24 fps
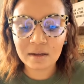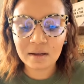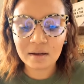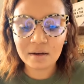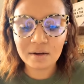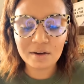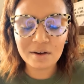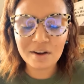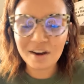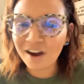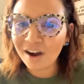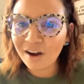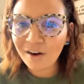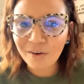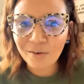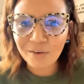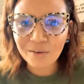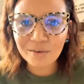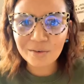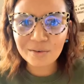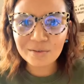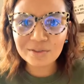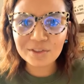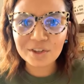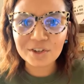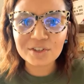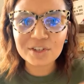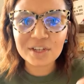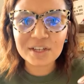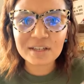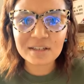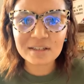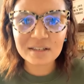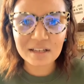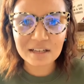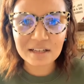No, there's a
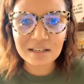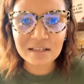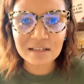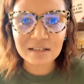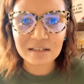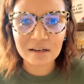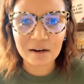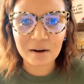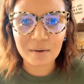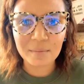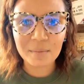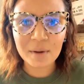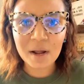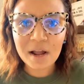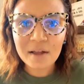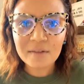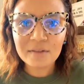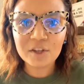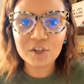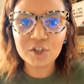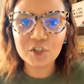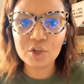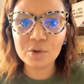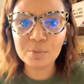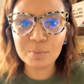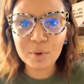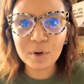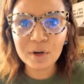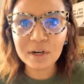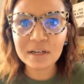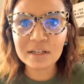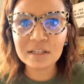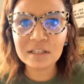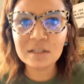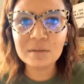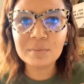system that you put
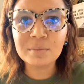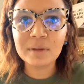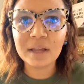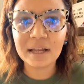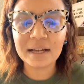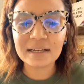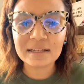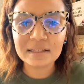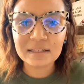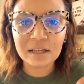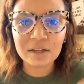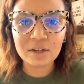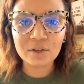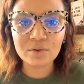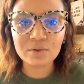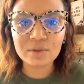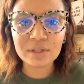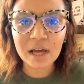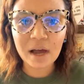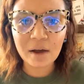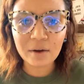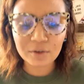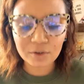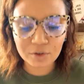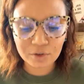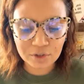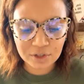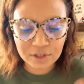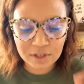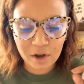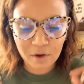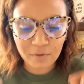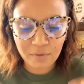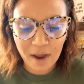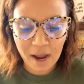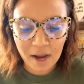into place that you tell
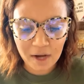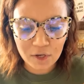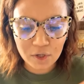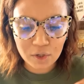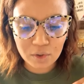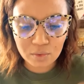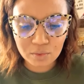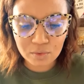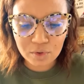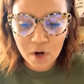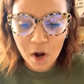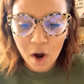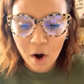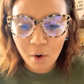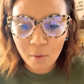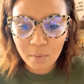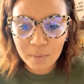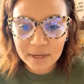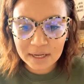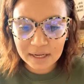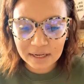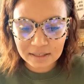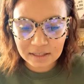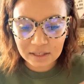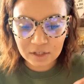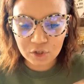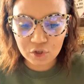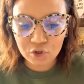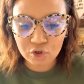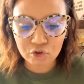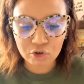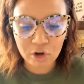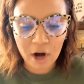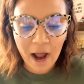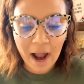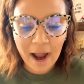yourself, and you know because it's
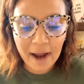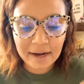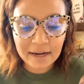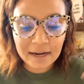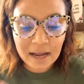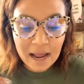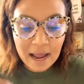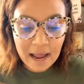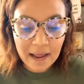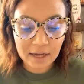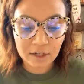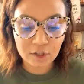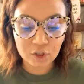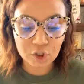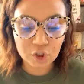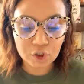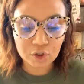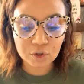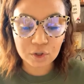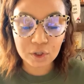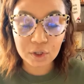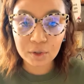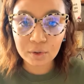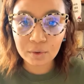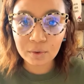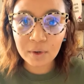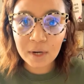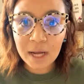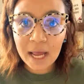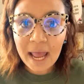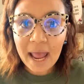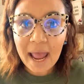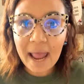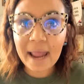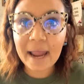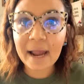tried and true,
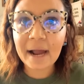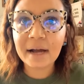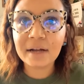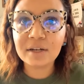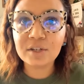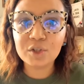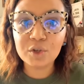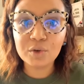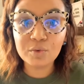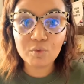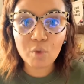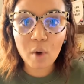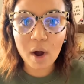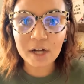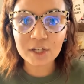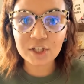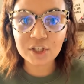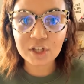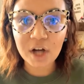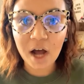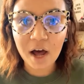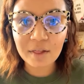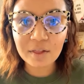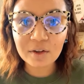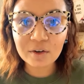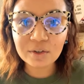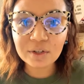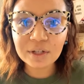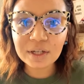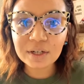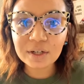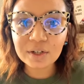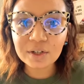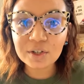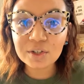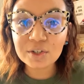and you've watched other
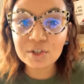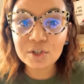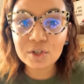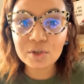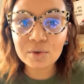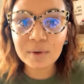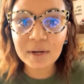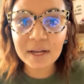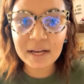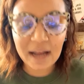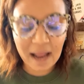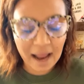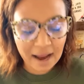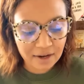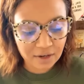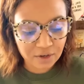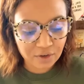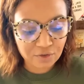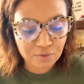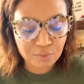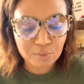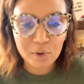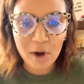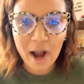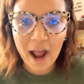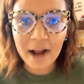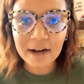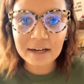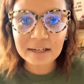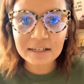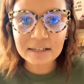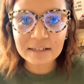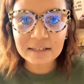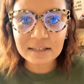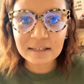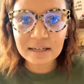leaders do it, and you've
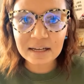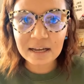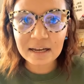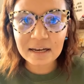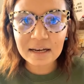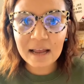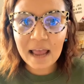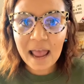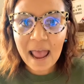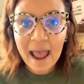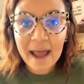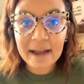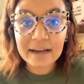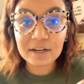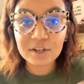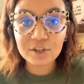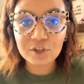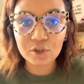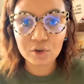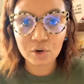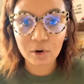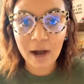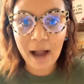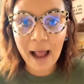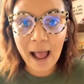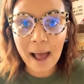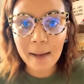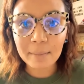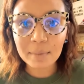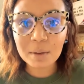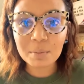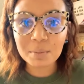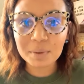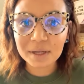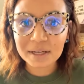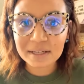practiced it, and it's your
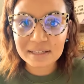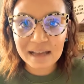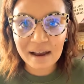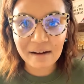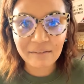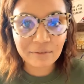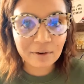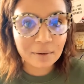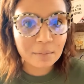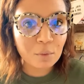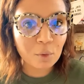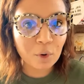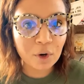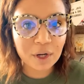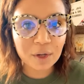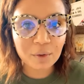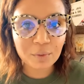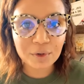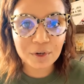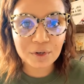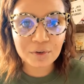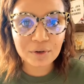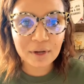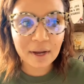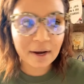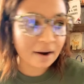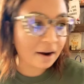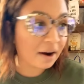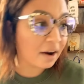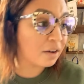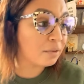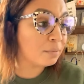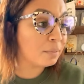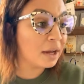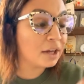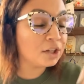habit because every morning when you get out
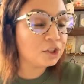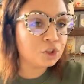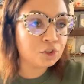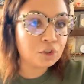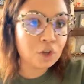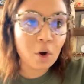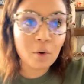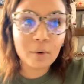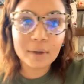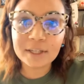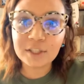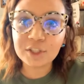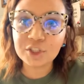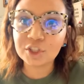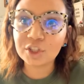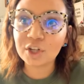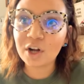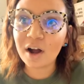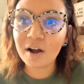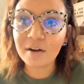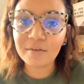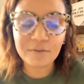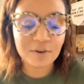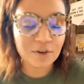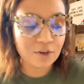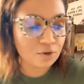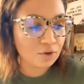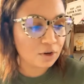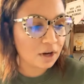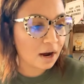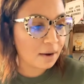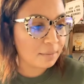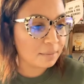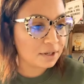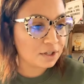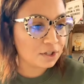of bed, you go get your coffee and you
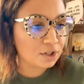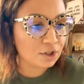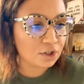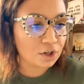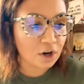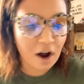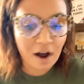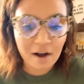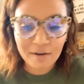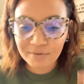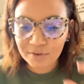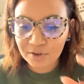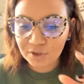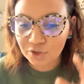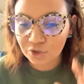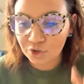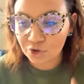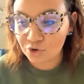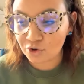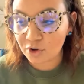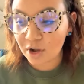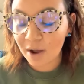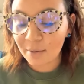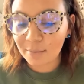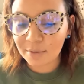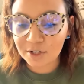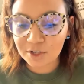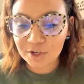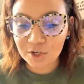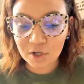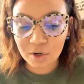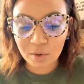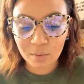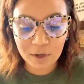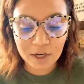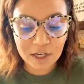come into your office or you come into
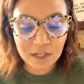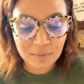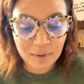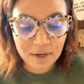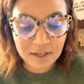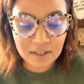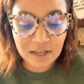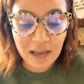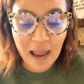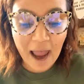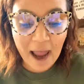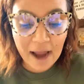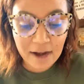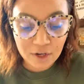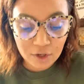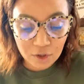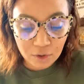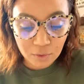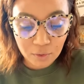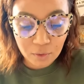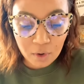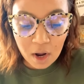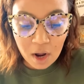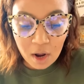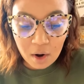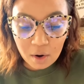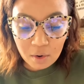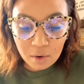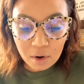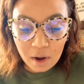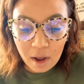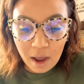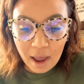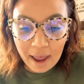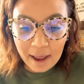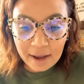your workspace and you
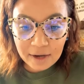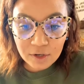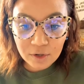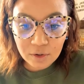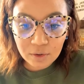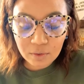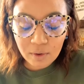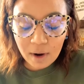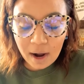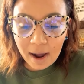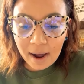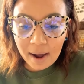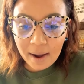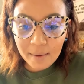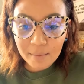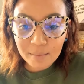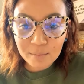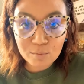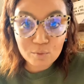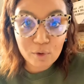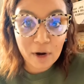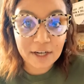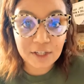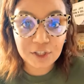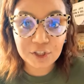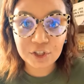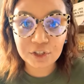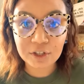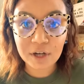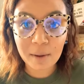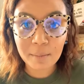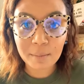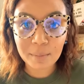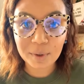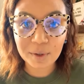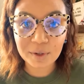write your
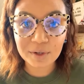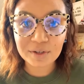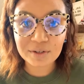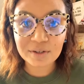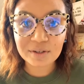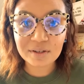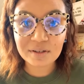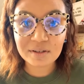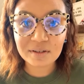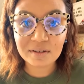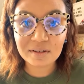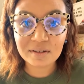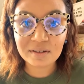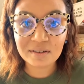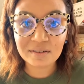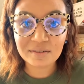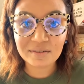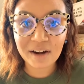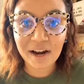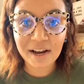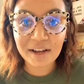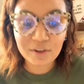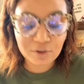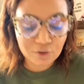numbers, right?